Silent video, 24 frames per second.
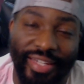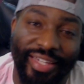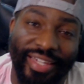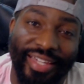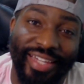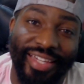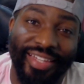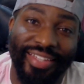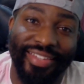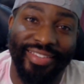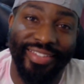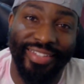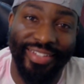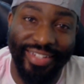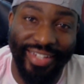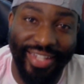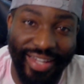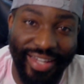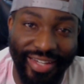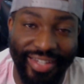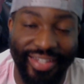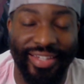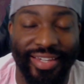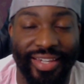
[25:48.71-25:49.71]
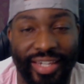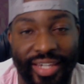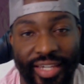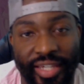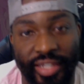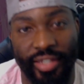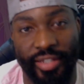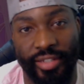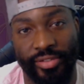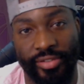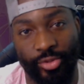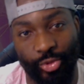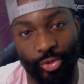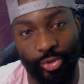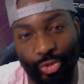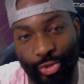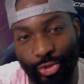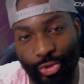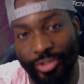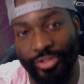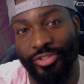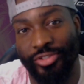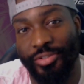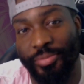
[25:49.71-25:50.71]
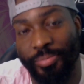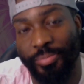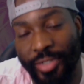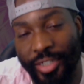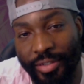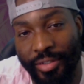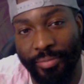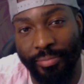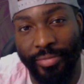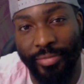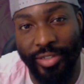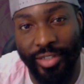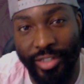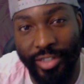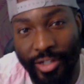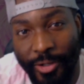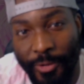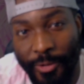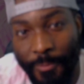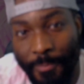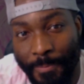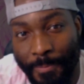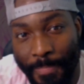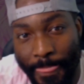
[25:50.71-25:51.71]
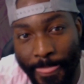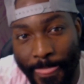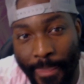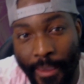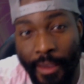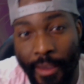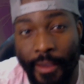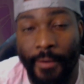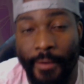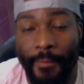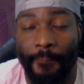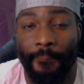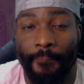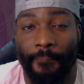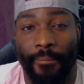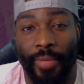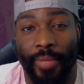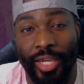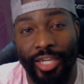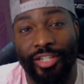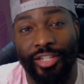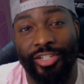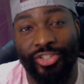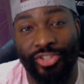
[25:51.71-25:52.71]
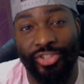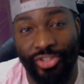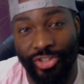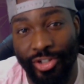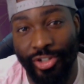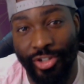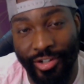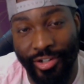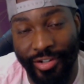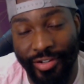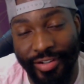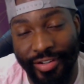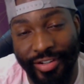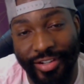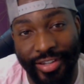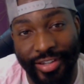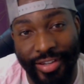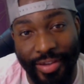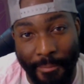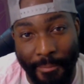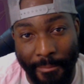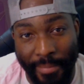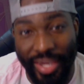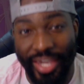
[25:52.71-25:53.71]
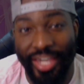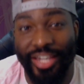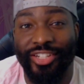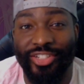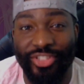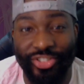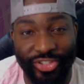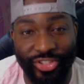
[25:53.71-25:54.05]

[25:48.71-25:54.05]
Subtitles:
Hit the like and subscription button below. Make sure you